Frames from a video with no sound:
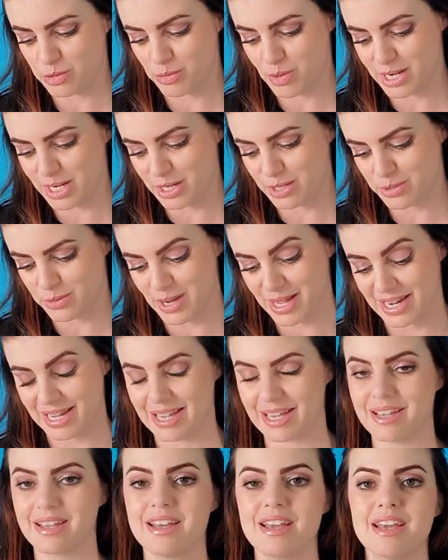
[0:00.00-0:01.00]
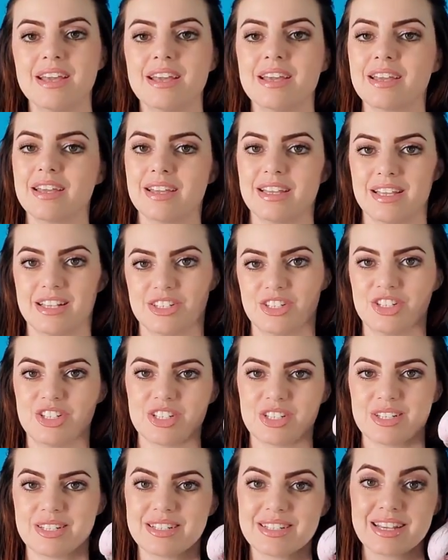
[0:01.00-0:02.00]
2020 is
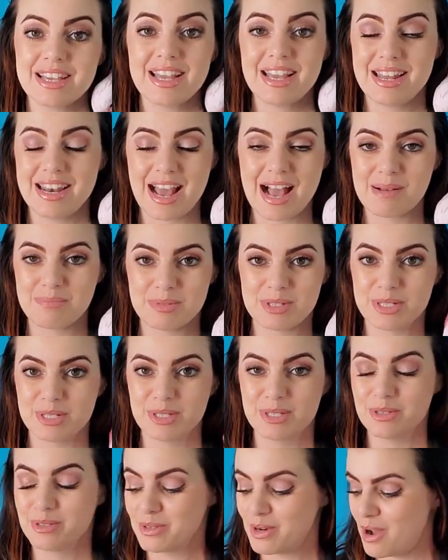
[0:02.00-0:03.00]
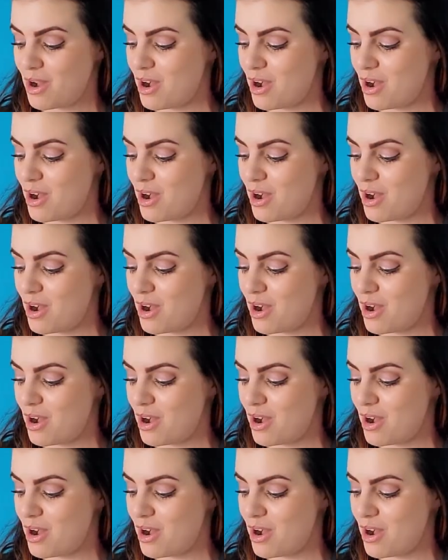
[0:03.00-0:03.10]
just an absolute